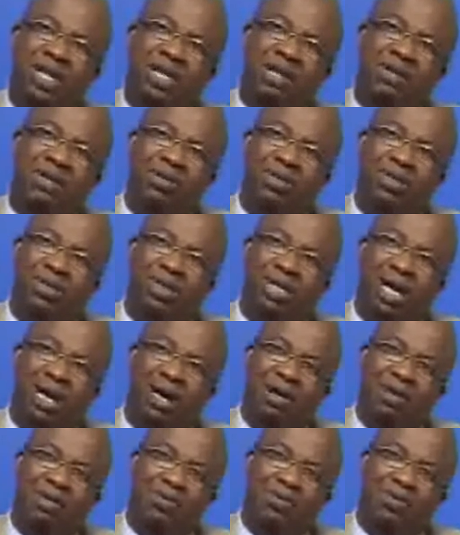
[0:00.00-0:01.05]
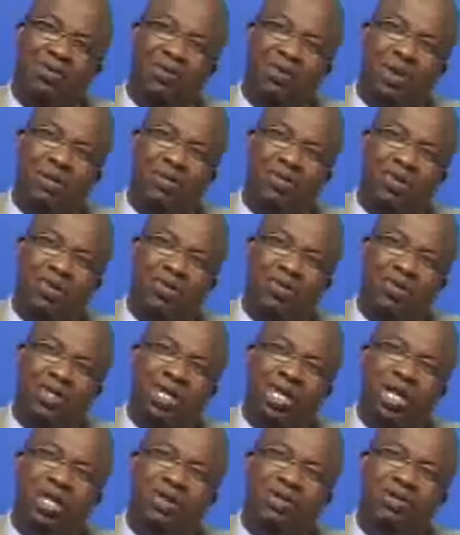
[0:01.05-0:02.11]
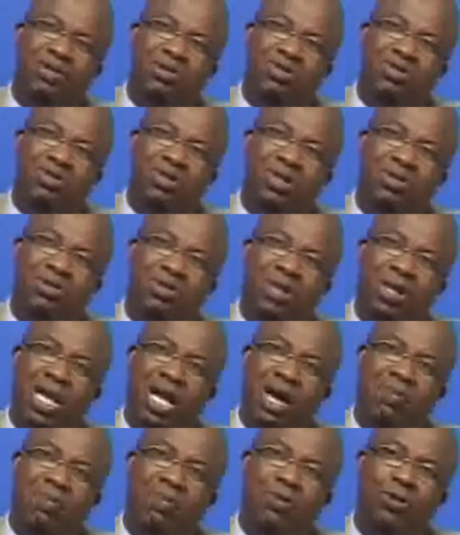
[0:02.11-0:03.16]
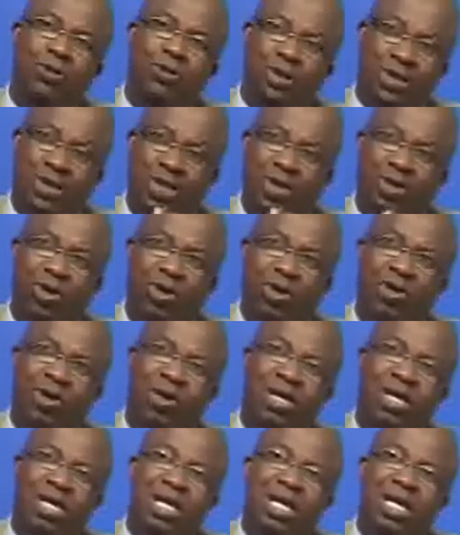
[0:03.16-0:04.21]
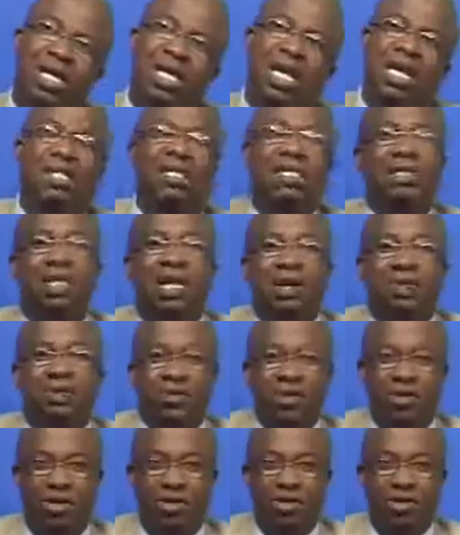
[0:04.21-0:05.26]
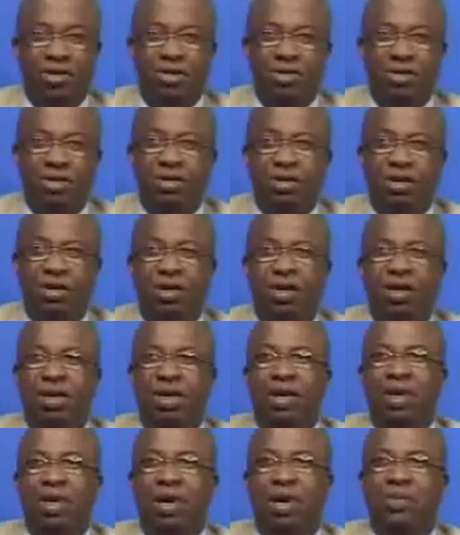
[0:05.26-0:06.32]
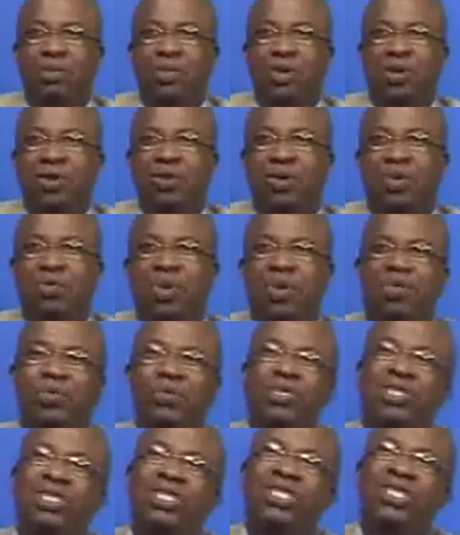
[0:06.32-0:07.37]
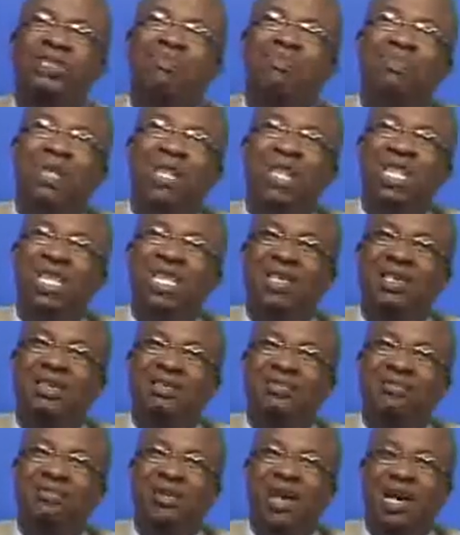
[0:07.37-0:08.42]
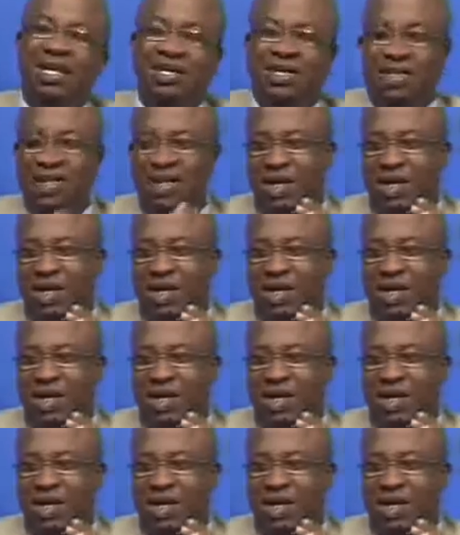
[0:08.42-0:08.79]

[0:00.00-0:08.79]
got. I'm going to be taking you through the lab procedure in assisted reproduction. Because some people still believe that